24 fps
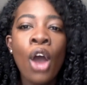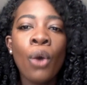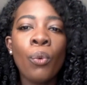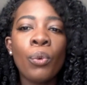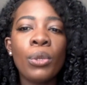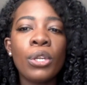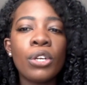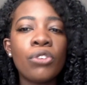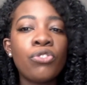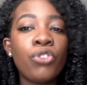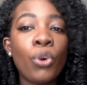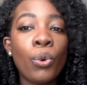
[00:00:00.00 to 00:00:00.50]

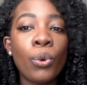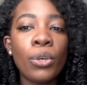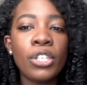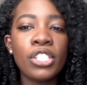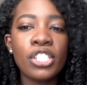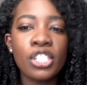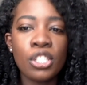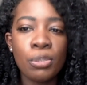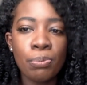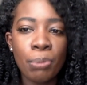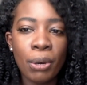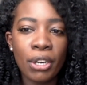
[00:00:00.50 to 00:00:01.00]
We look forward
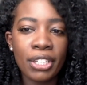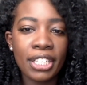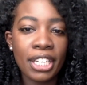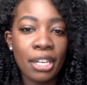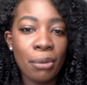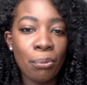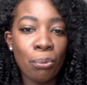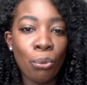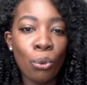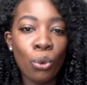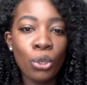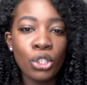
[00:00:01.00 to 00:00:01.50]
to
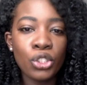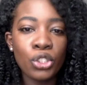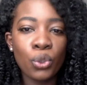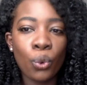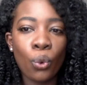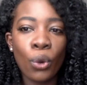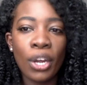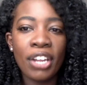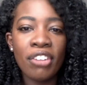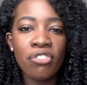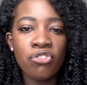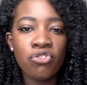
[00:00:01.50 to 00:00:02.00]
sparking more
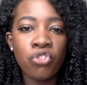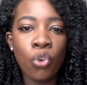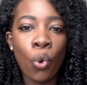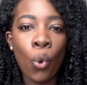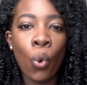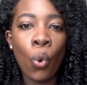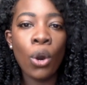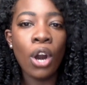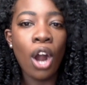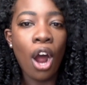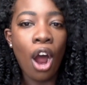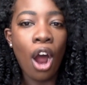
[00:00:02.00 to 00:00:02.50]
joy for
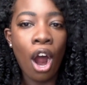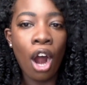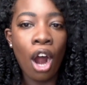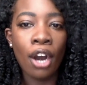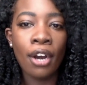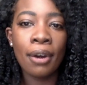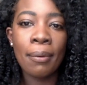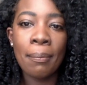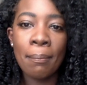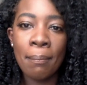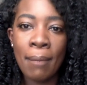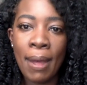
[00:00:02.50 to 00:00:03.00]

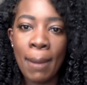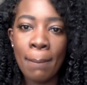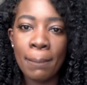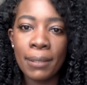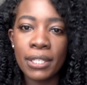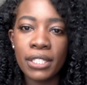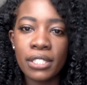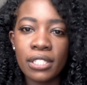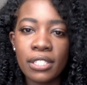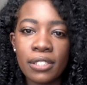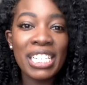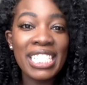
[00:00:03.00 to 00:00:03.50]
our
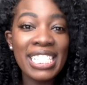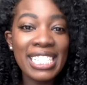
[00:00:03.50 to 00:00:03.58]
members."